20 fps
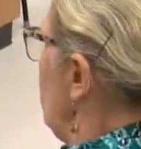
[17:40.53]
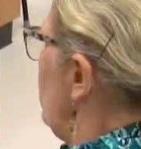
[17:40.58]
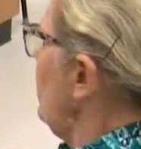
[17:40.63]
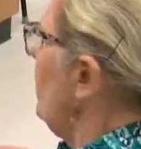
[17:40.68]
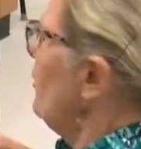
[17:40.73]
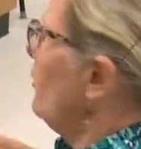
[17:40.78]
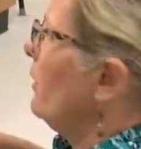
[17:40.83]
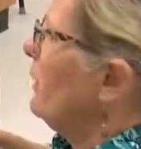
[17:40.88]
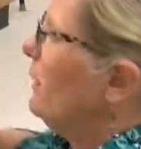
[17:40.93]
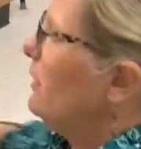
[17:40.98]

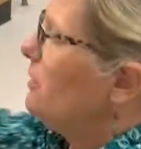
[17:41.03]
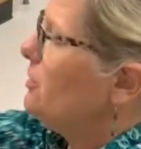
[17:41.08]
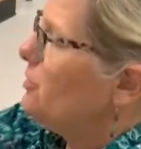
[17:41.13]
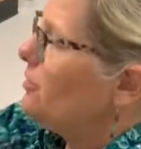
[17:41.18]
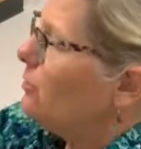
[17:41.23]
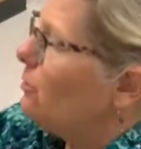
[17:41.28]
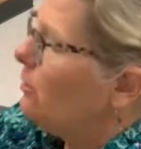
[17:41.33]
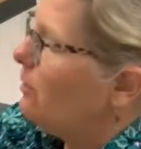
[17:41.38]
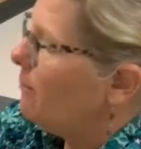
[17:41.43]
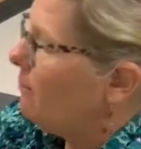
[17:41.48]
you're going to
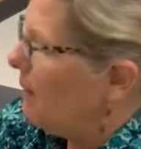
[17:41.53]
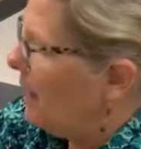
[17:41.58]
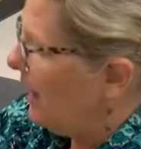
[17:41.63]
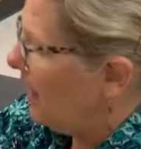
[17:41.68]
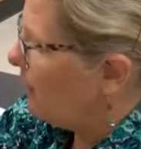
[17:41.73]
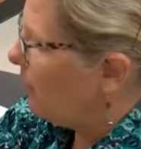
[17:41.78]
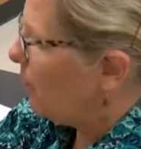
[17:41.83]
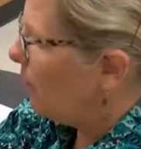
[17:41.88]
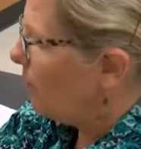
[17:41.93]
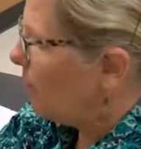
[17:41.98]
do the
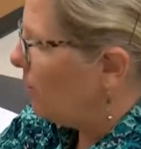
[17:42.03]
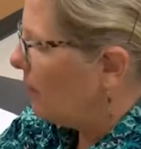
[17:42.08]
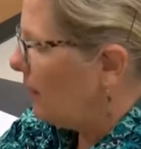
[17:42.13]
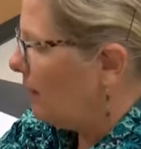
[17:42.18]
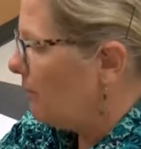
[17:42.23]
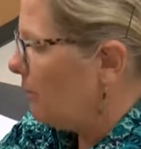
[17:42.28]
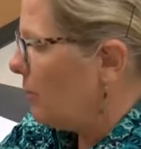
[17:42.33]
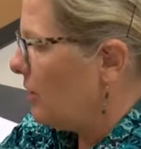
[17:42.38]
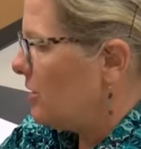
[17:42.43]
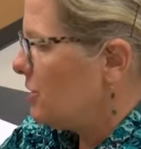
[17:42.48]
manual
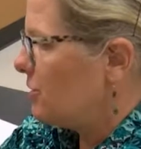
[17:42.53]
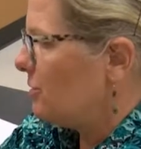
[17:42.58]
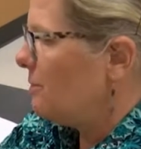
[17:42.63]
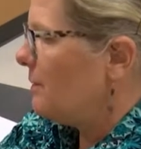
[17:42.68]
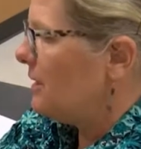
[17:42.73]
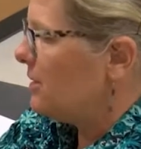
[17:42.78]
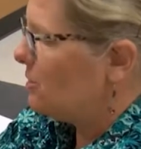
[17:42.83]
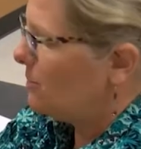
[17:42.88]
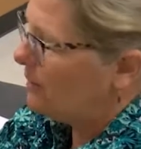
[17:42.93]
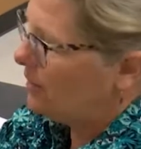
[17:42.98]
blood pressure
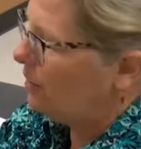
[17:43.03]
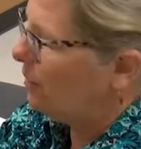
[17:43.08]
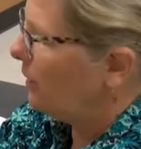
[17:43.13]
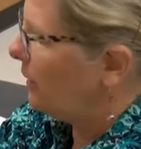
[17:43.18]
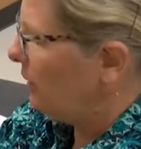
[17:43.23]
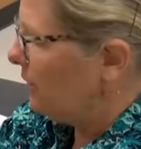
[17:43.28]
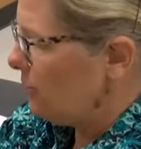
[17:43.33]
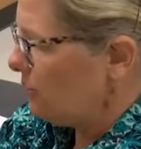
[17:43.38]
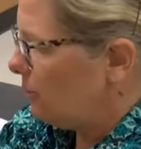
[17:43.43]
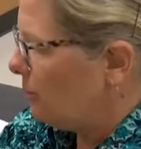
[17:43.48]
measurement. You're
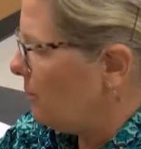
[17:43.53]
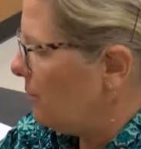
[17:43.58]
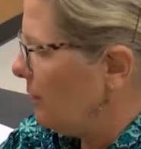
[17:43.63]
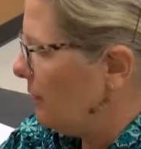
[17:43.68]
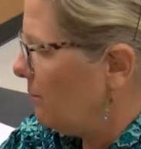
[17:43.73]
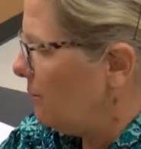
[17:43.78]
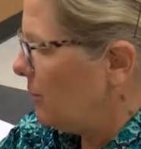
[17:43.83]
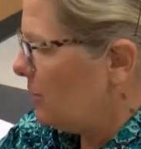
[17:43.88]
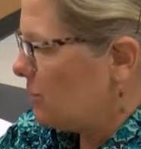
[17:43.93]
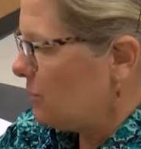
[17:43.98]
going to do a
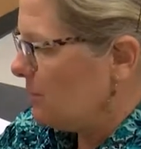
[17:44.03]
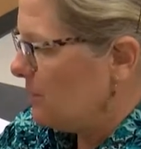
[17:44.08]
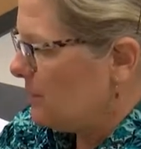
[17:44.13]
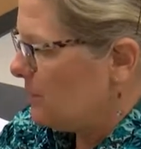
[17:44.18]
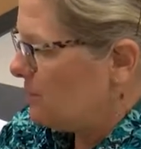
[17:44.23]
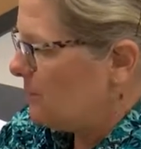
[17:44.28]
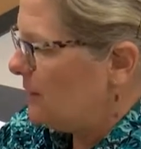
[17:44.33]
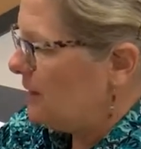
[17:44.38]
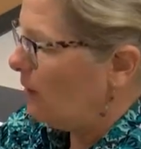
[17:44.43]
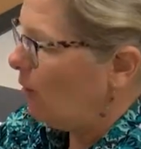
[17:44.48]
blood pressure
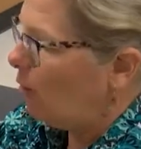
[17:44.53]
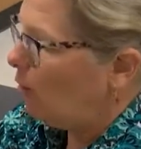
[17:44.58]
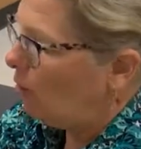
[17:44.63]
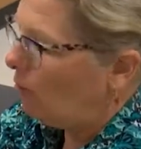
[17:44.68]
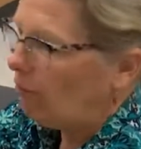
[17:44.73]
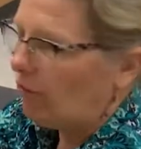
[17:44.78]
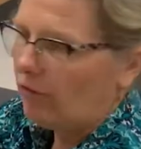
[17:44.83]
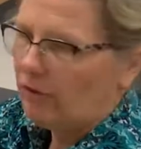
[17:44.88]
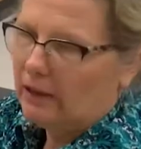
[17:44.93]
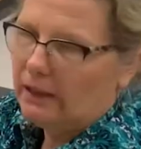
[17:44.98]
measurement.
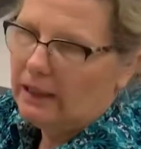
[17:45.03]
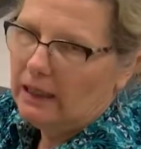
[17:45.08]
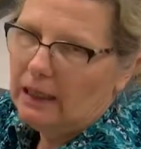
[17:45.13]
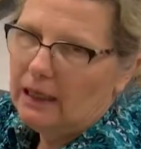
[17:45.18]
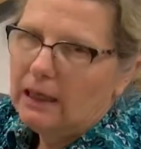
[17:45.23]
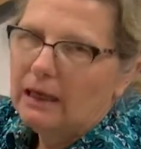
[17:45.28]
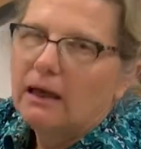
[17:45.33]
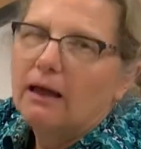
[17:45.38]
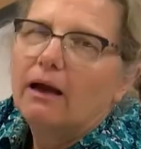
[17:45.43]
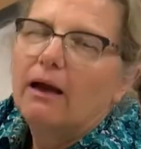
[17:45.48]

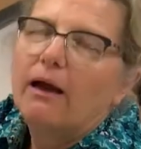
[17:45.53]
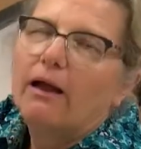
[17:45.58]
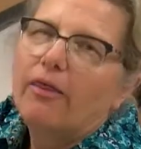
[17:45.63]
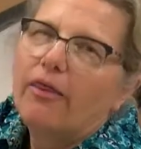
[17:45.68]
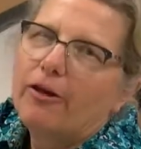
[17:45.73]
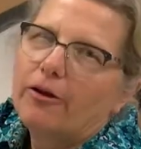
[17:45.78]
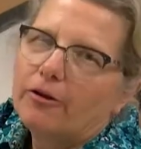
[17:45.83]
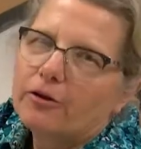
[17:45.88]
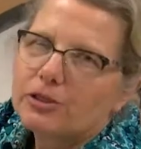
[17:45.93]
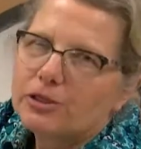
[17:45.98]
Hopefully
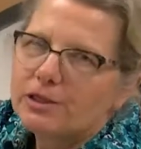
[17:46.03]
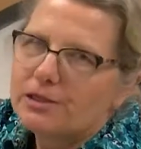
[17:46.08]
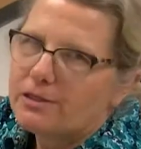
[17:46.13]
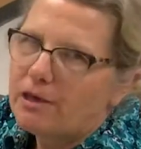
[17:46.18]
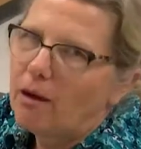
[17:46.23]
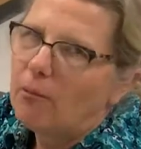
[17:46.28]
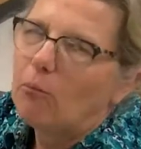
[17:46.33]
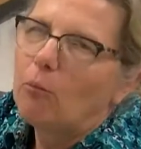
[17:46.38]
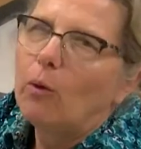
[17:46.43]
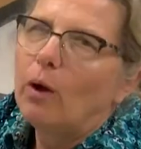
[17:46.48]
there's
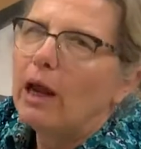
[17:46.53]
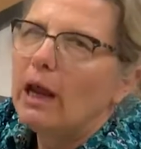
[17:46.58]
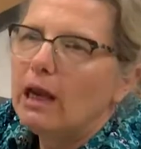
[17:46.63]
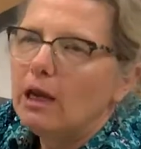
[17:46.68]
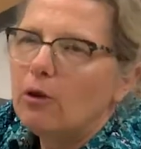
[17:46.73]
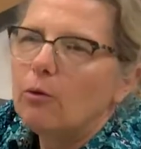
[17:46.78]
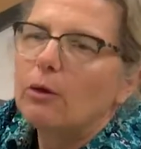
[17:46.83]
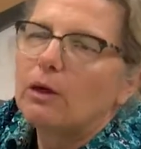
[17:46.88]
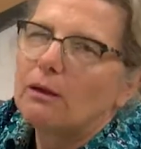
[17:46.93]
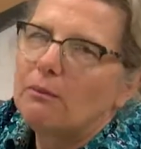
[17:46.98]
some way
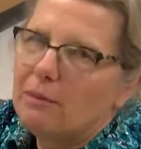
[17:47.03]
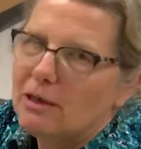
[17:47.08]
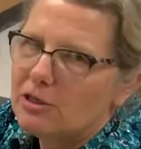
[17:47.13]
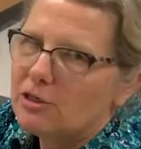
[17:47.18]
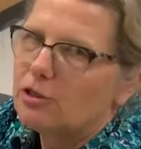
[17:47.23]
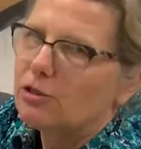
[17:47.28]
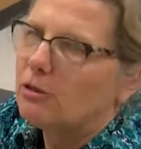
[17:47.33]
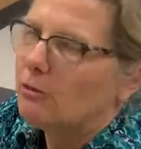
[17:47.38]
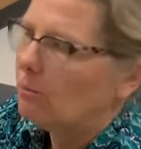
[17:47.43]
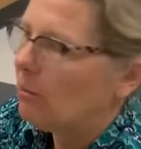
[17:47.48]
you can
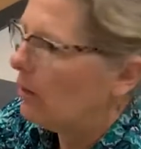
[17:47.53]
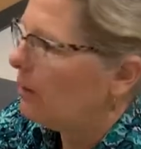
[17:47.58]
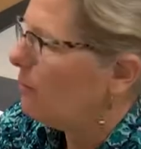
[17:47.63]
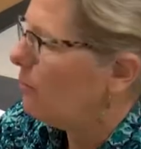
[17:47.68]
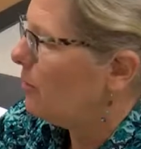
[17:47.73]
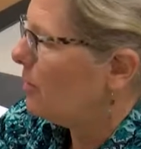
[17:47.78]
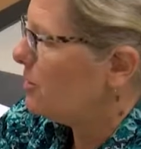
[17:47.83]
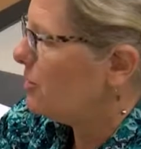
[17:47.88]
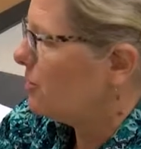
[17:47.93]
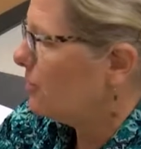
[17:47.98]
measure your blood
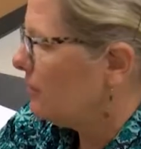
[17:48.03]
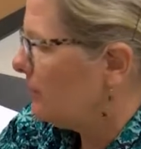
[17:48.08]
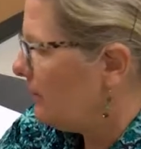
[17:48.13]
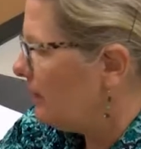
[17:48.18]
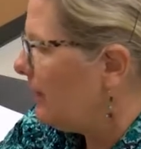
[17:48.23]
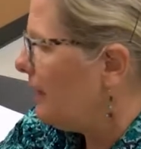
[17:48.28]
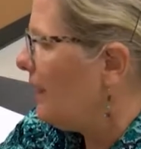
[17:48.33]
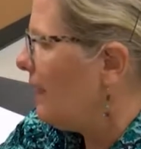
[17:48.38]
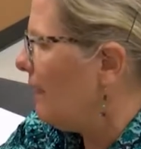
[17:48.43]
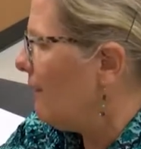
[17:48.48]
pressure.
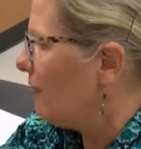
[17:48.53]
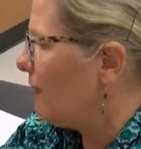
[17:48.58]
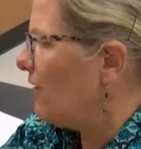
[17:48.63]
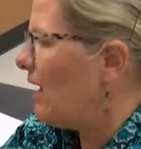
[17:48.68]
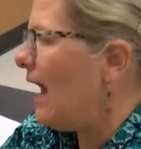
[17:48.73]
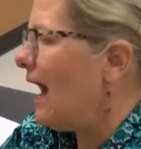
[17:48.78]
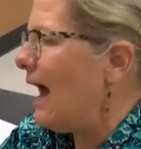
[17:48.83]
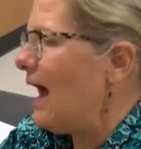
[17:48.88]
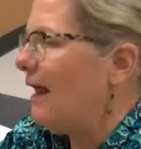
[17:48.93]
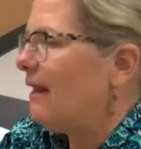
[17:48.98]
If
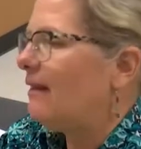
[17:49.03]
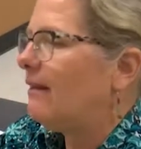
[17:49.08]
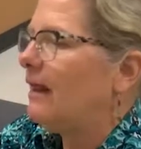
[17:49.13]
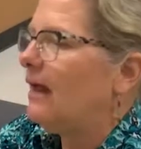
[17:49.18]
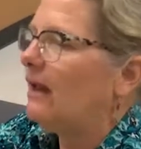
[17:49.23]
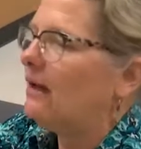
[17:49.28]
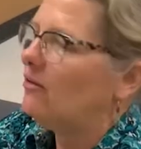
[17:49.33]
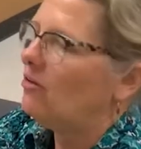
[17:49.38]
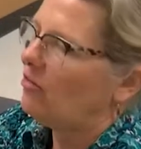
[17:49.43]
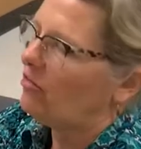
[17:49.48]
not,
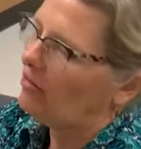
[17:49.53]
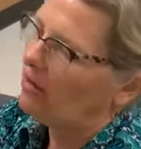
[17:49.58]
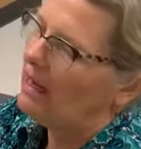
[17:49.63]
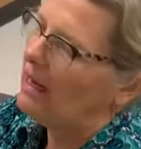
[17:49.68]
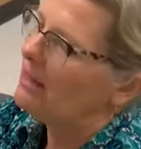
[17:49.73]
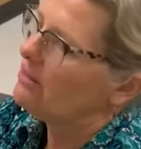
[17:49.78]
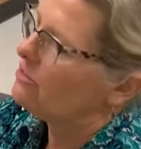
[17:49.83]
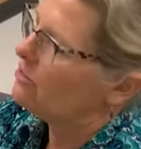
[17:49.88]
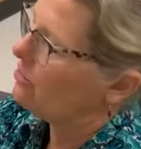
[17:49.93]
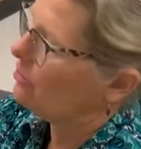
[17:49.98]
then just
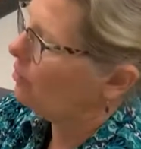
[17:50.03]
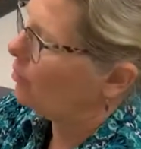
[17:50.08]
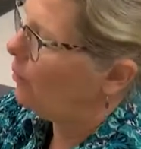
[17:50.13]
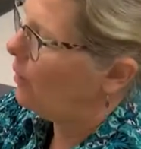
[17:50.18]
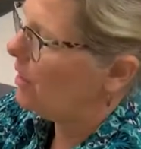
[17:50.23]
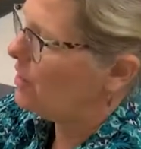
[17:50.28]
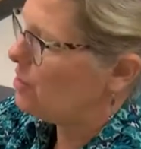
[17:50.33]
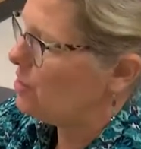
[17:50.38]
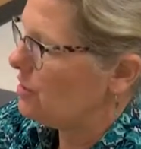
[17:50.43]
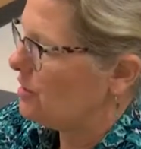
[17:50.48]
answer the
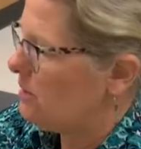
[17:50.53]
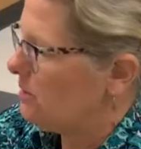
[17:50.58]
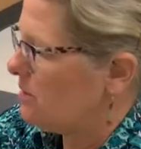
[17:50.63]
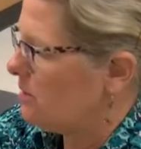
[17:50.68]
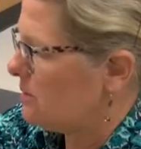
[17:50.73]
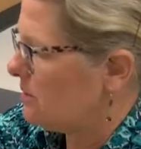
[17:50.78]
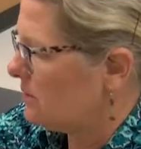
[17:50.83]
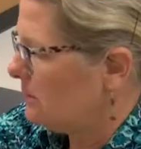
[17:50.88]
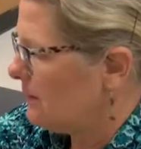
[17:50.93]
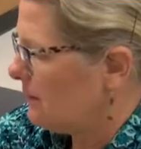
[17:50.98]

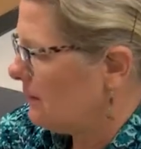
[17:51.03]
questions